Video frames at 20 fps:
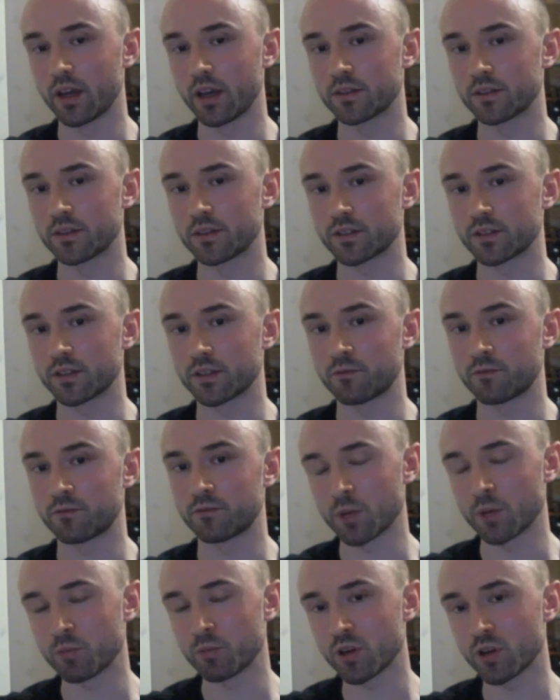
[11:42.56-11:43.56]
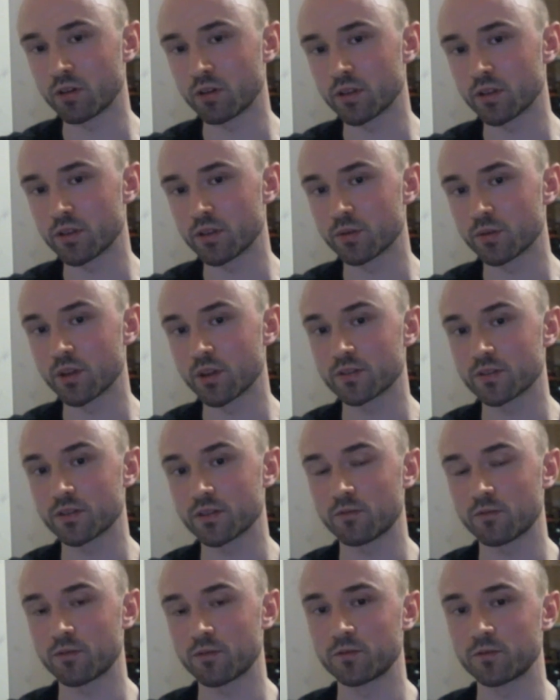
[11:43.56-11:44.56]
And in February
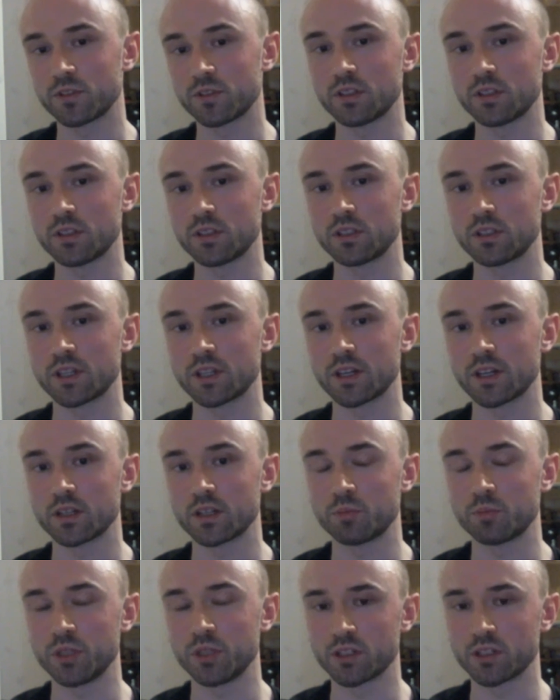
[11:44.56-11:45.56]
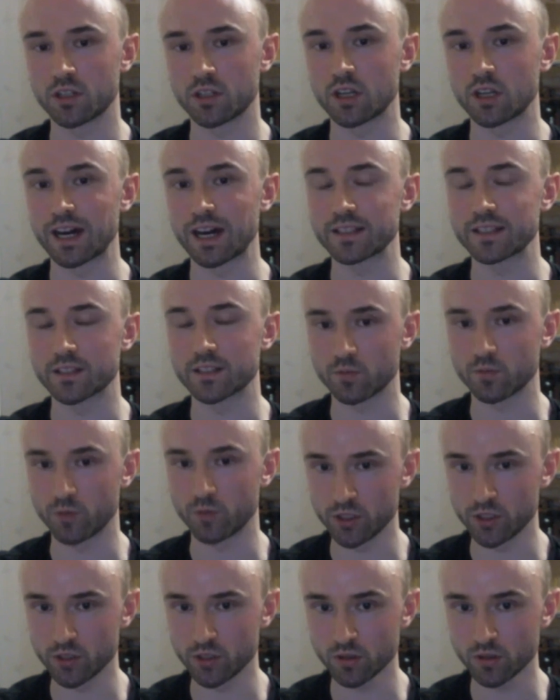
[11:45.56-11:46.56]
2015, he then appeared in an ISIS
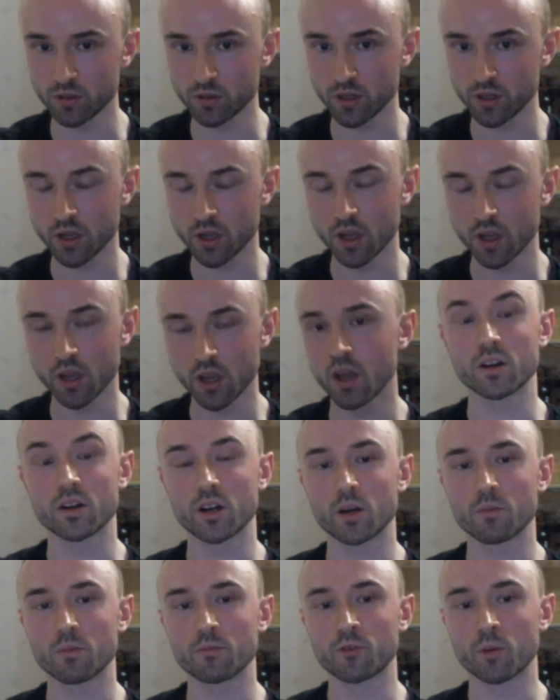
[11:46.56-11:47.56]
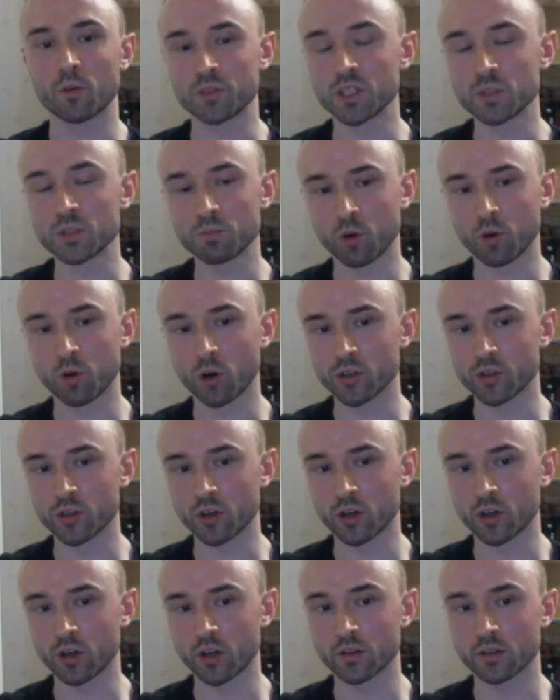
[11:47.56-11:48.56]
video. From this point
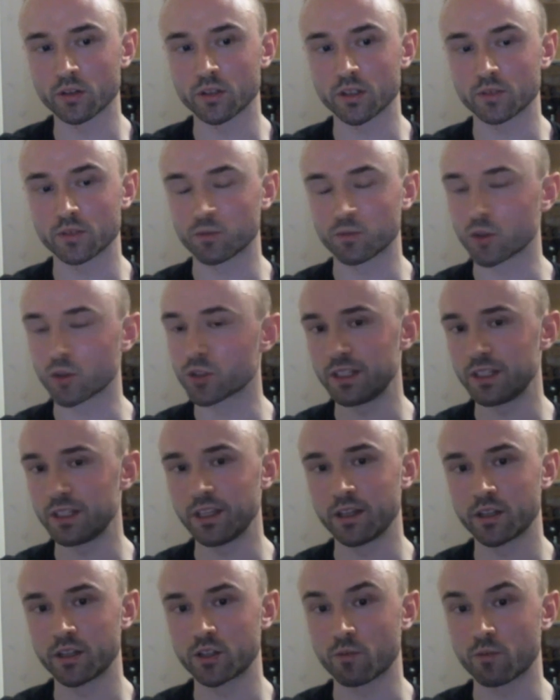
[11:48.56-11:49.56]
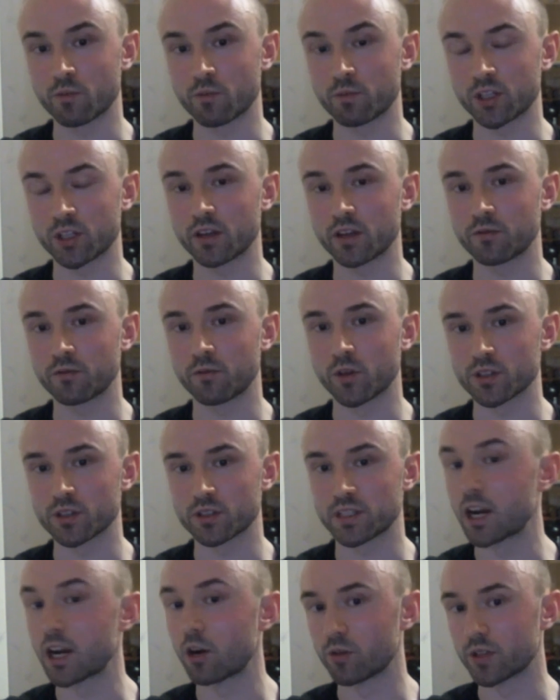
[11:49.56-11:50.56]
on, it was clear that Chatayev was a
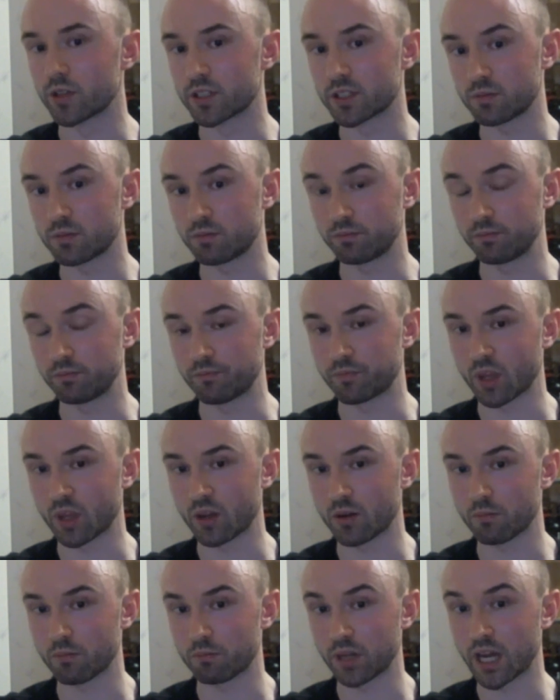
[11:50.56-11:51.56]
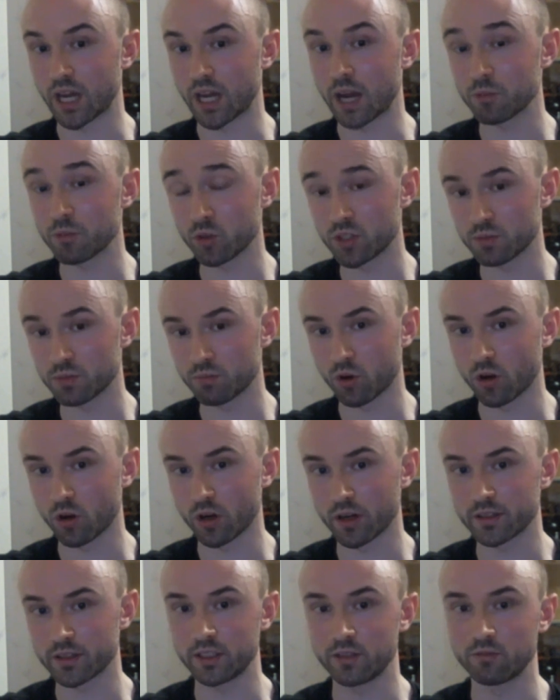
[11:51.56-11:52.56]
terrorist. Up to this
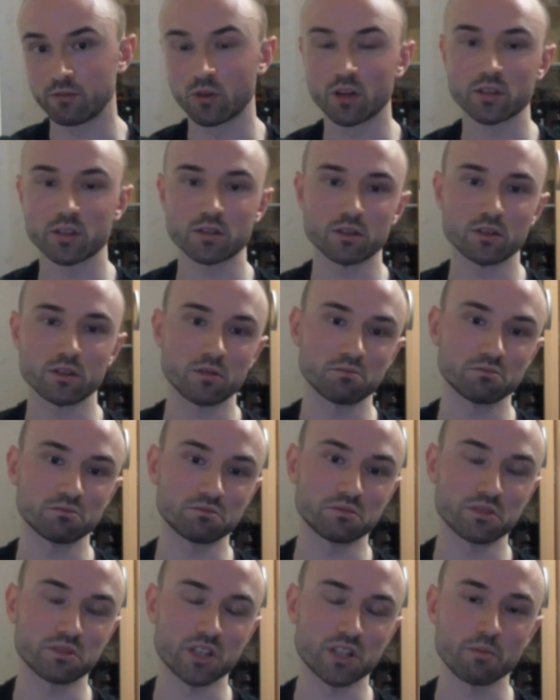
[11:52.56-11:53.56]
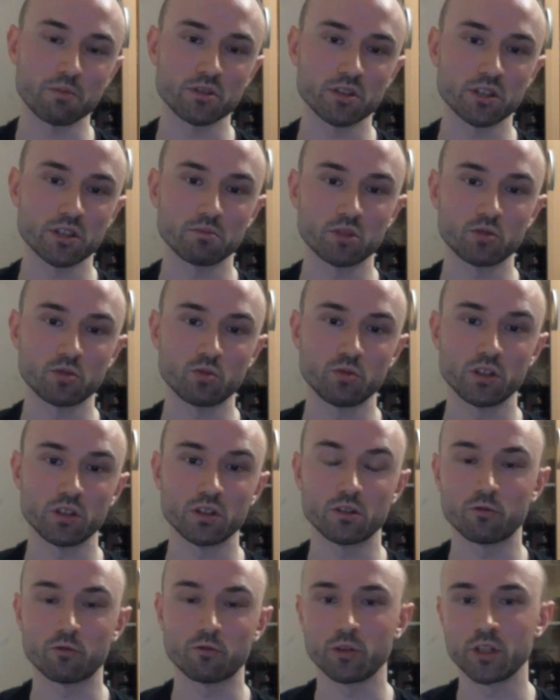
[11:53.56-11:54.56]
point, he was something
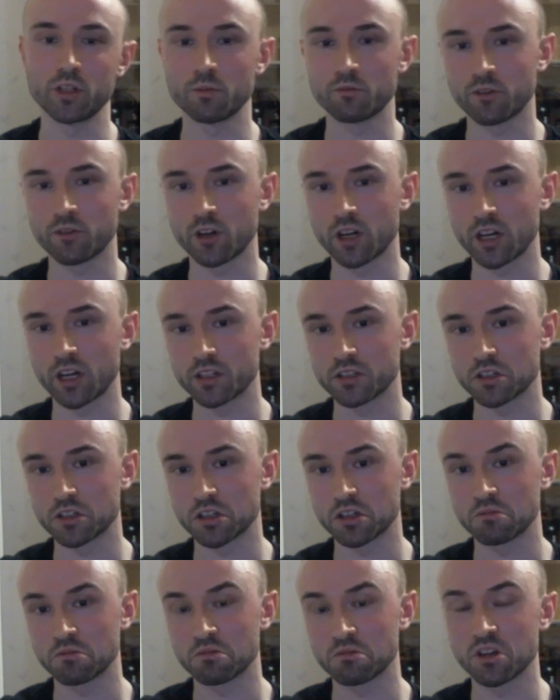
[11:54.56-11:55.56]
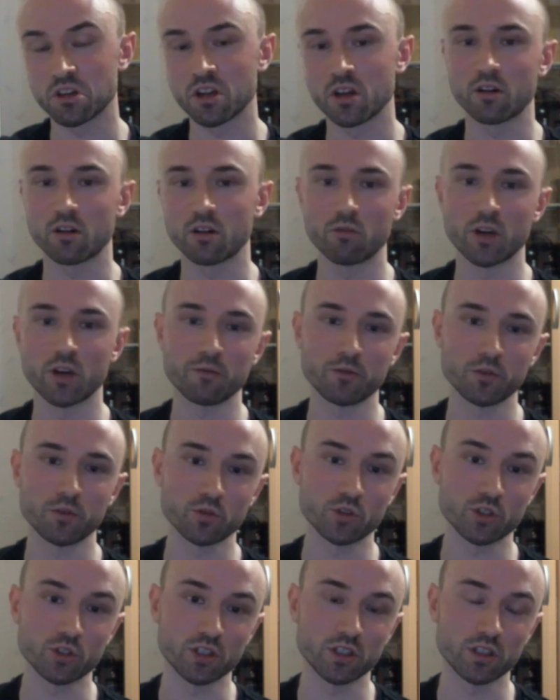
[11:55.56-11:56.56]
between a freedom fighter, a
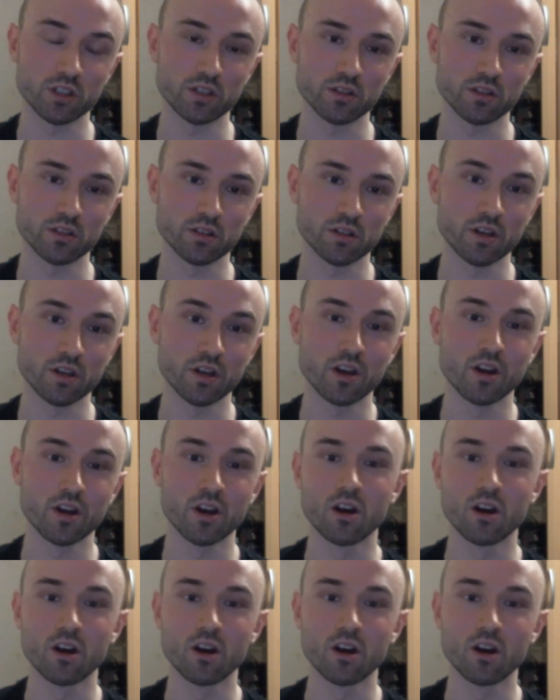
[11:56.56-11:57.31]
refugee,